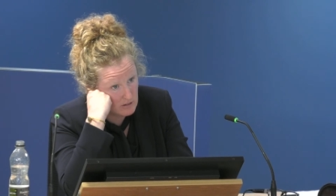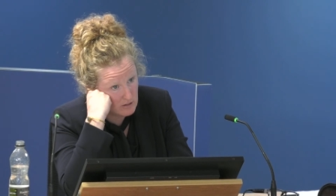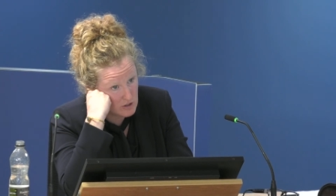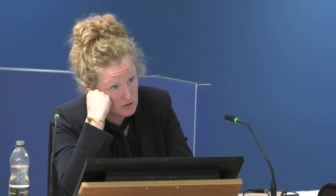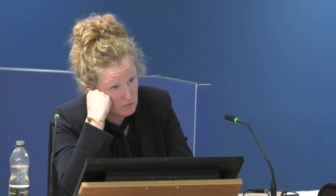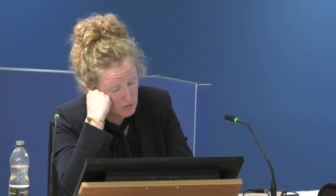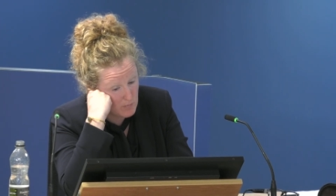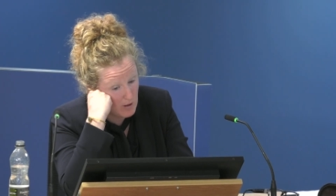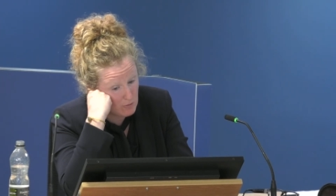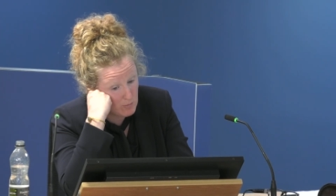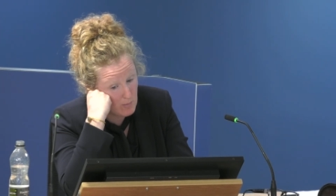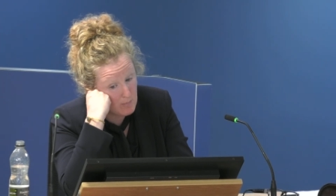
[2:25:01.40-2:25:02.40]
to the
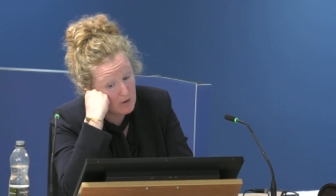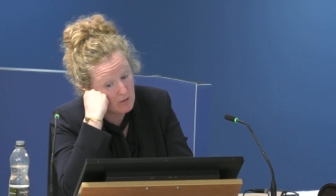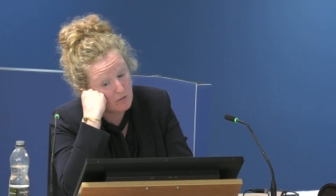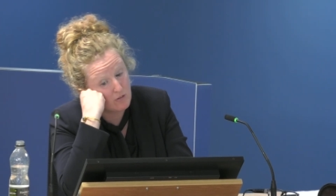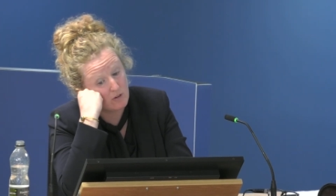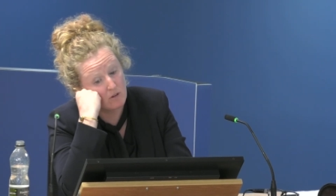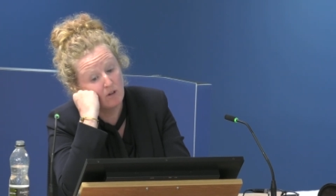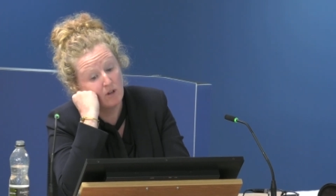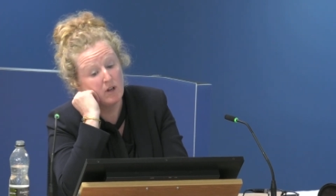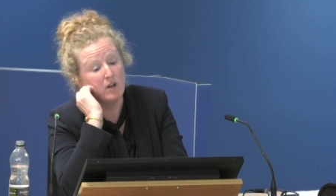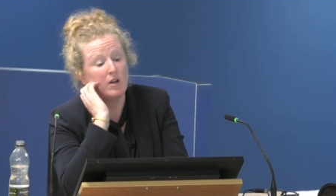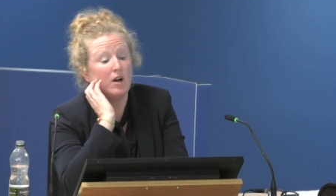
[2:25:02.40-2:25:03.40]
responsible person
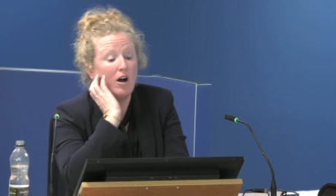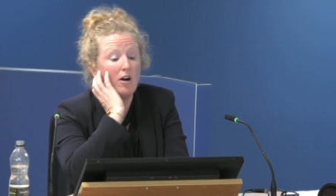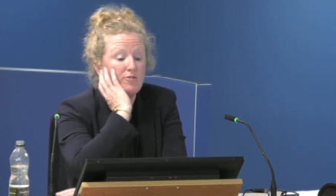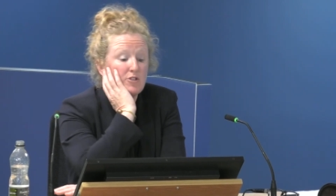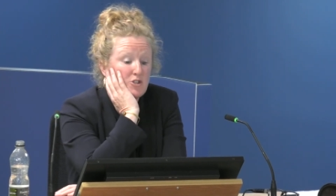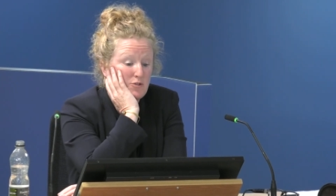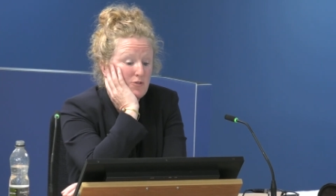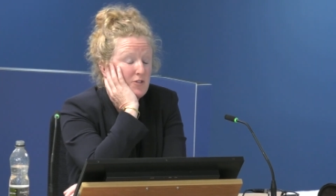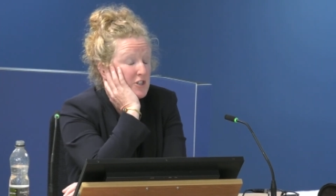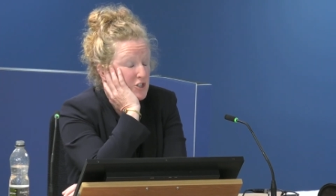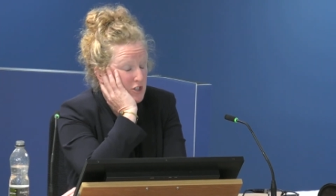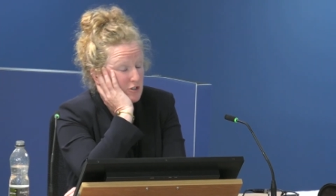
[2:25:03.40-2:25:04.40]
of a
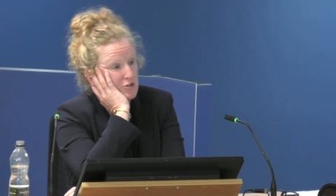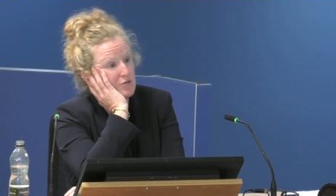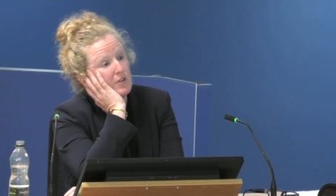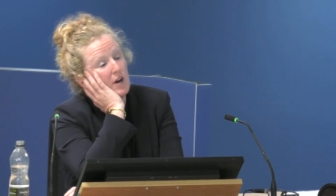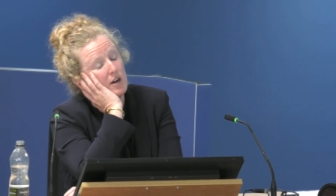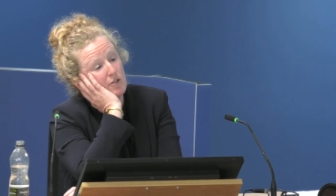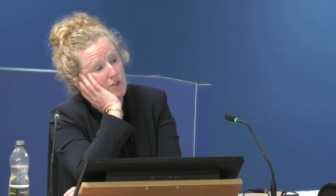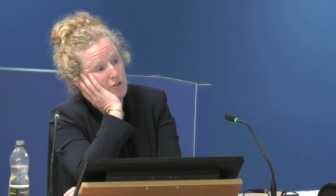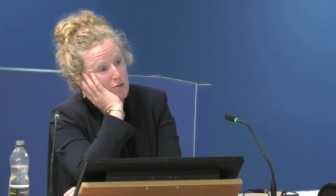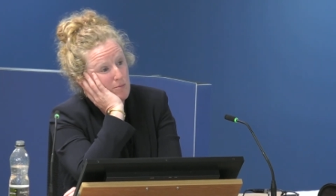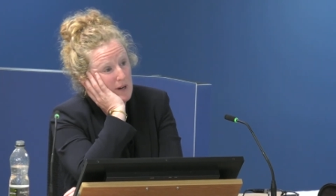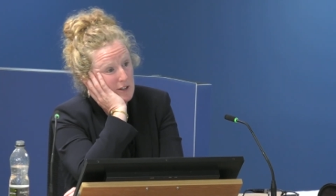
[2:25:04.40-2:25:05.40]
deficient fire
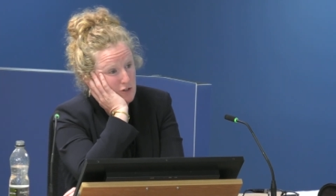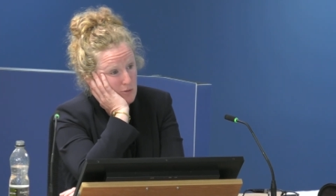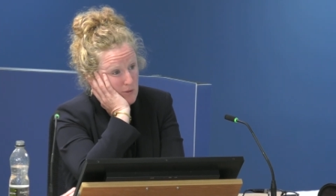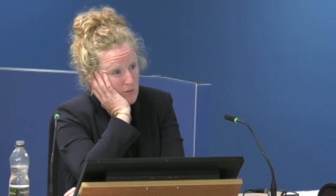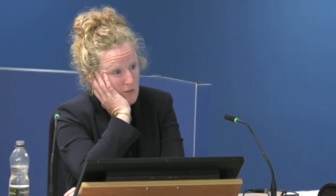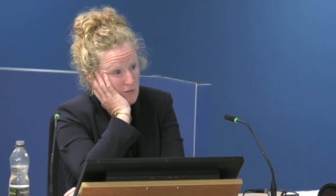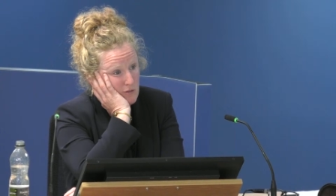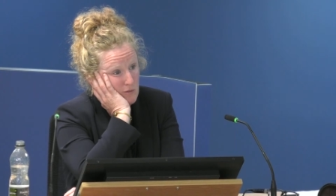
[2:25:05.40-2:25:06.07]
risk management system.